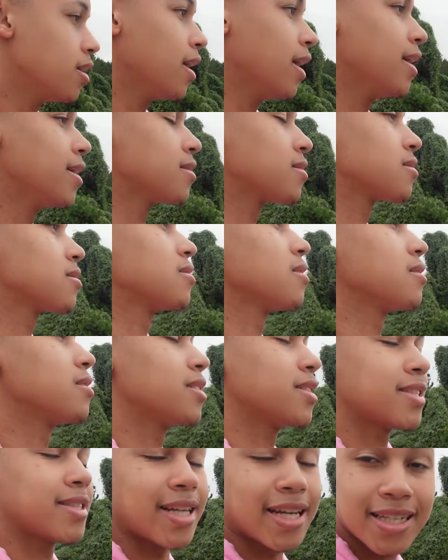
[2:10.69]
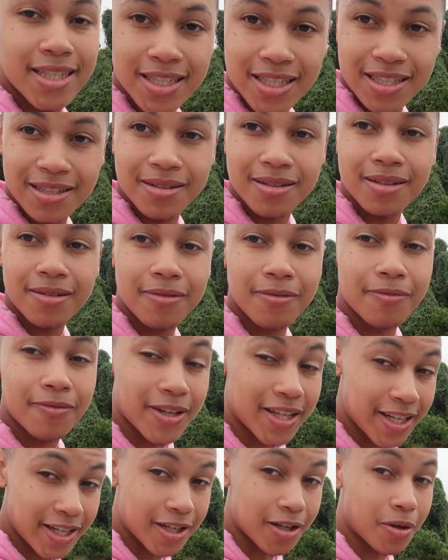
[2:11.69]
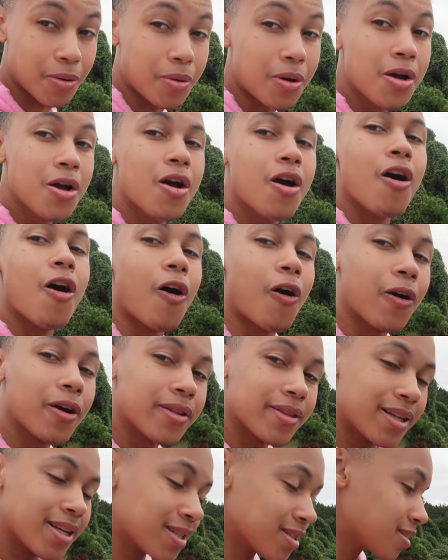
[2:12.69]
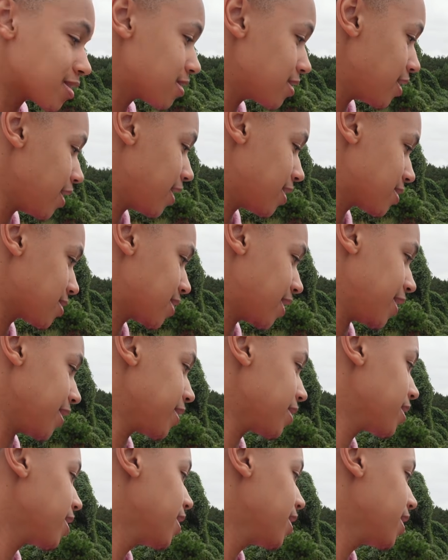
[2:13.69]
installation video on this intake.